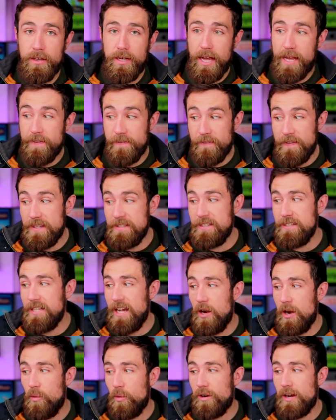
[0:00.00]
And this is
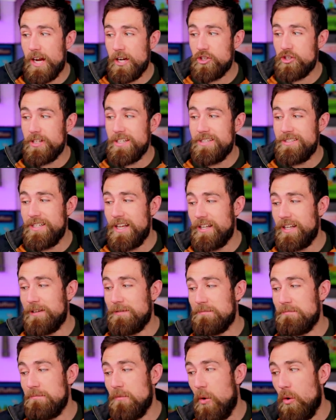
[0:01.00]
how we're actually
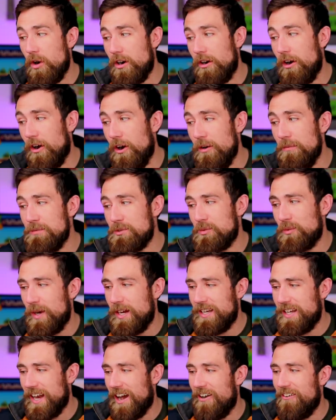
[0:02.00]
selling more homes
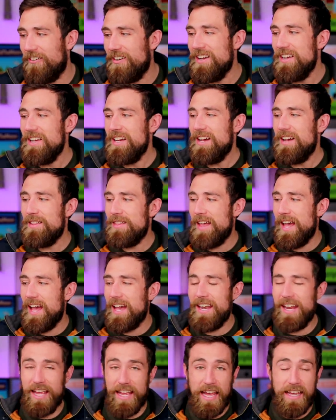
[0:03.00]
right now
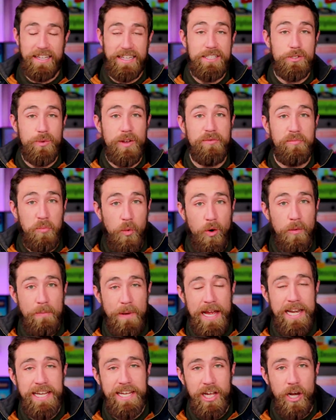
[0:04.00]
than, eh, at least we have more
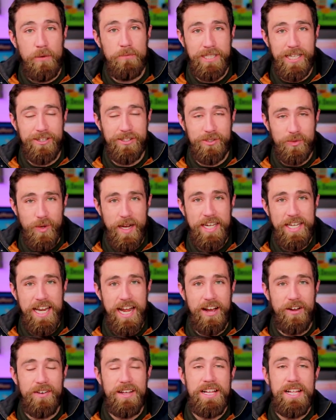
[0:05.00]
pending home sales right
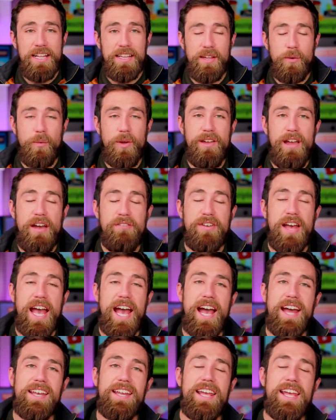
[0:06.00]
now than we have
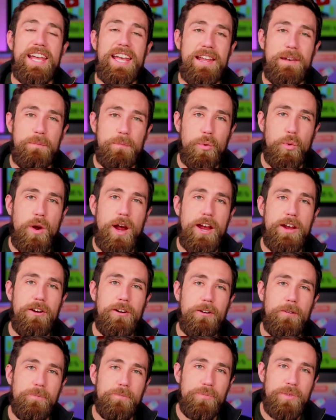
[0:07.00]
had in prior